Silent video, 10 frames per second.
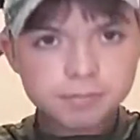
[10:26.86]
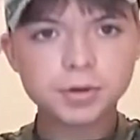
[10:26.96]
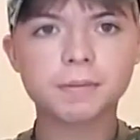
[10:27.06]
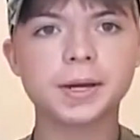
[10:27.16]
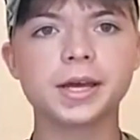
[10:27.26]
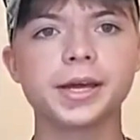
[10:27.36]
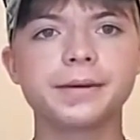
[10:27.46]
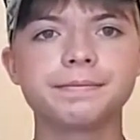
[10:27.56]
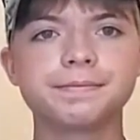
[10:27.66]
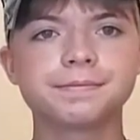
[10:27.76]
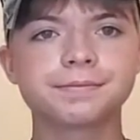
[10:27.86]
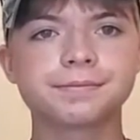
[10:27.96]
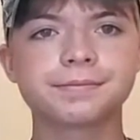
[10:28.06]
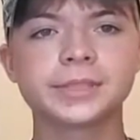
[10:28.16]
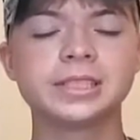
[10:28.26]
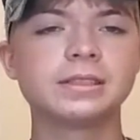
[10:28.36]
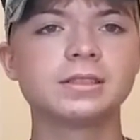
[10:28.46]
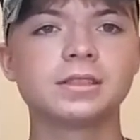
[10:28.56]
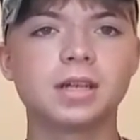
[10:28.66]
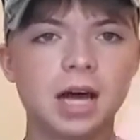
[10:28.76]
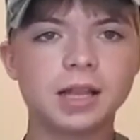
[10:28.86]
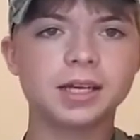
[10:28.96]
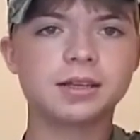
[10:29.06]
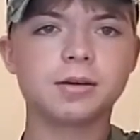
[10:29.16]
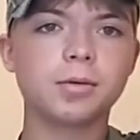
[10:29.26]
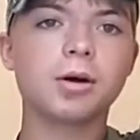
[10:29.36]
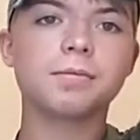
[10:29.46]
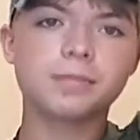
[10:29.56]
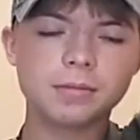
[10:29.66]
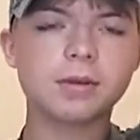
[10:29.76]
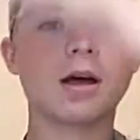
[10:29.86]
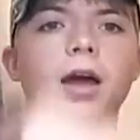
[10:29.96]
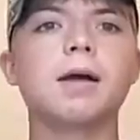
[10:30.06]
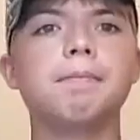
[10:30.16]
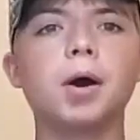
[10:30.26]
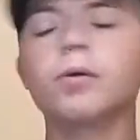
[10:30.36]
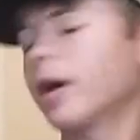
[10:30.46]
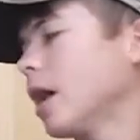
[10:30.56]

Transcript: put on my head. I like, well, in a boat.